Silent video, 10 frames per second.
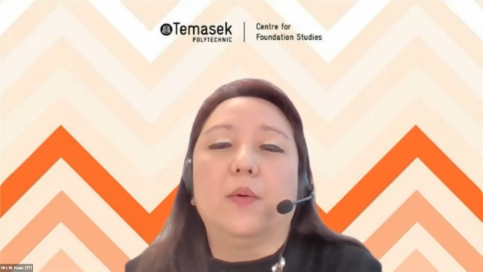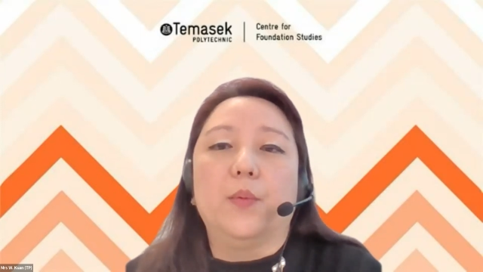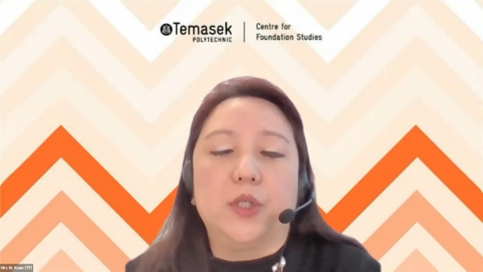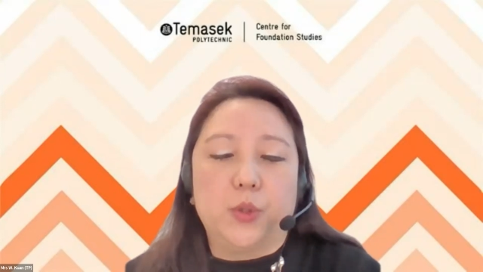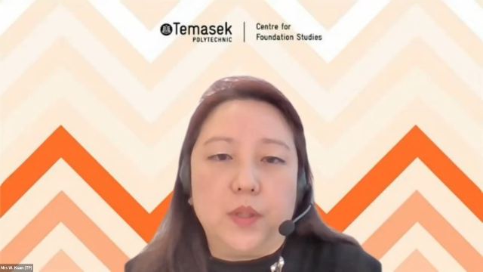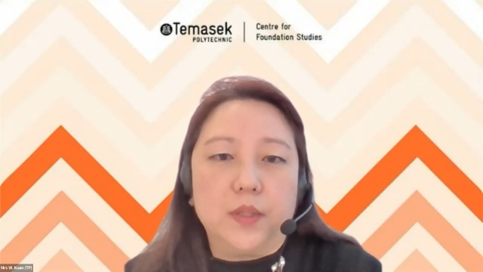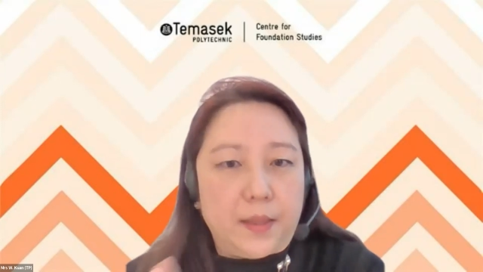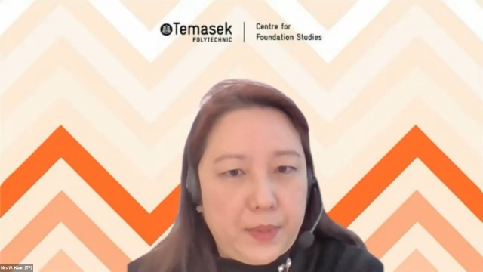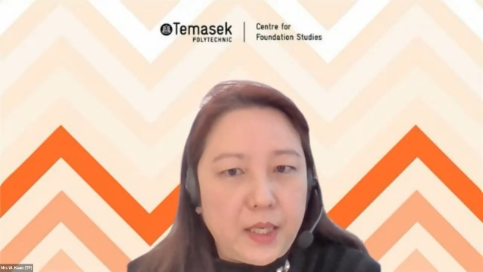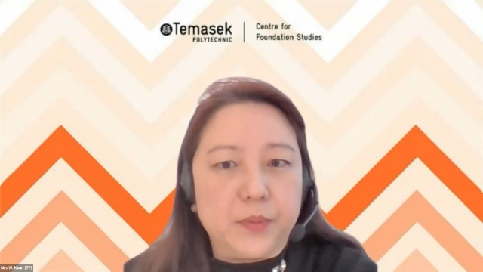which will
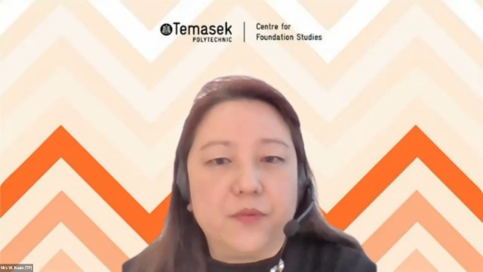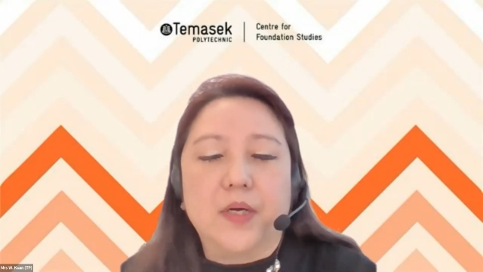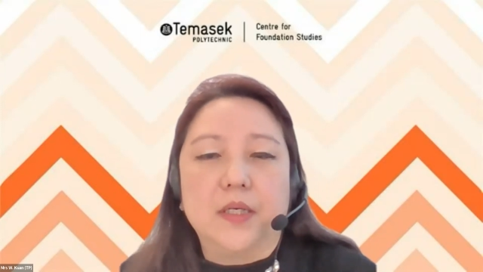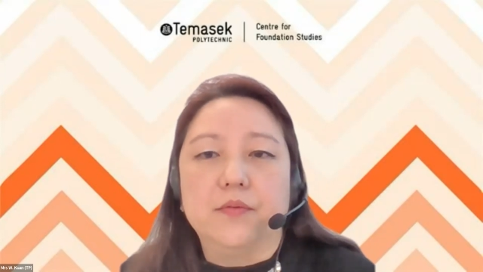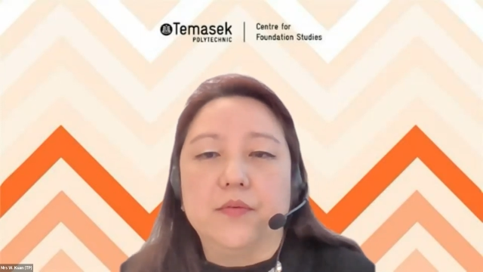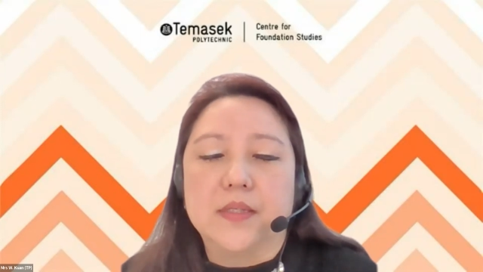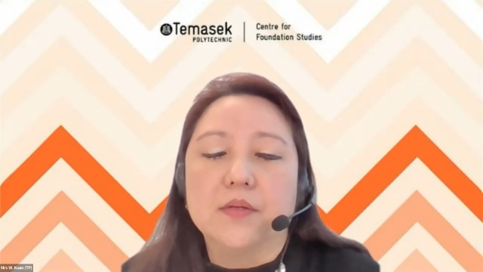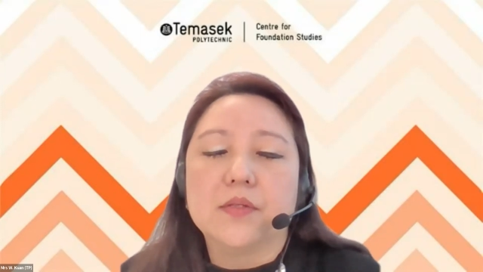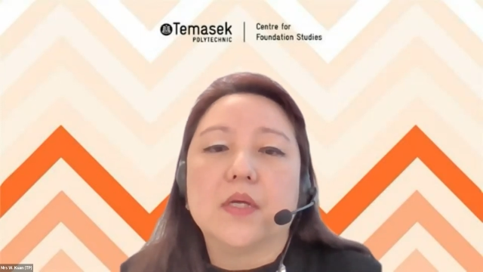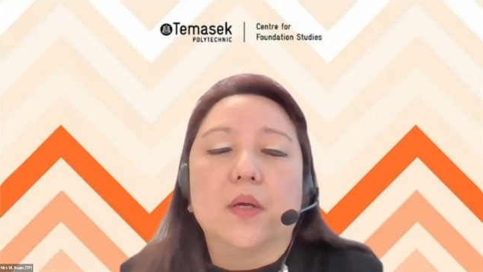then make up the final
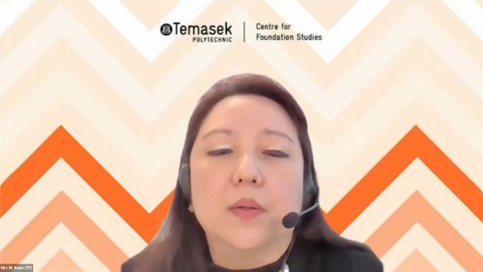results.